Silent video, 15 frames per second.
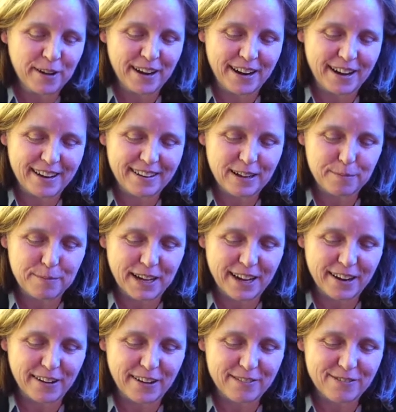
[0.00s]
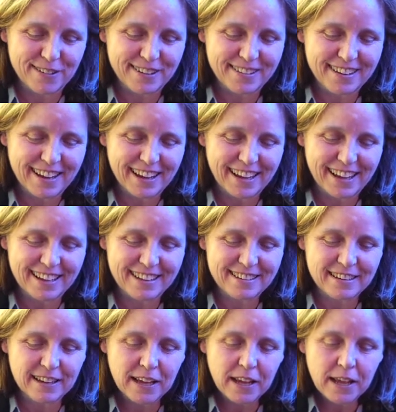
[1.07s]
one topic, Gary, for a sec,
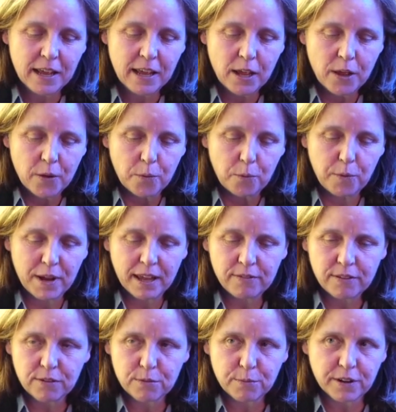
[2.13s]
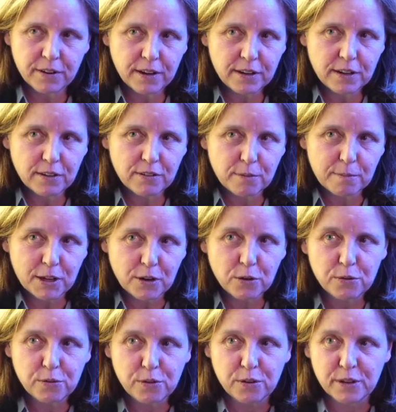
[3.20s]
is we have these weird ideas about
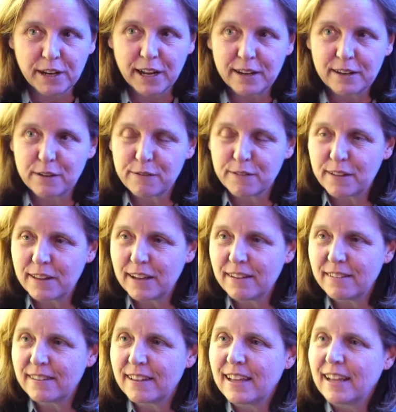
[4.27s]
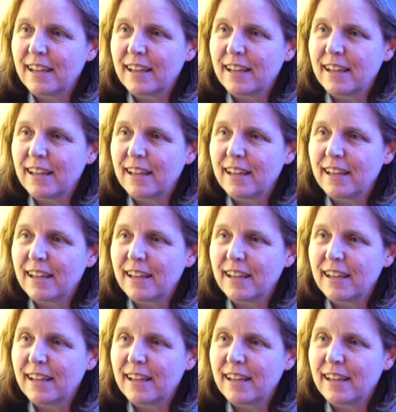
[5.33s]
who's good at different things.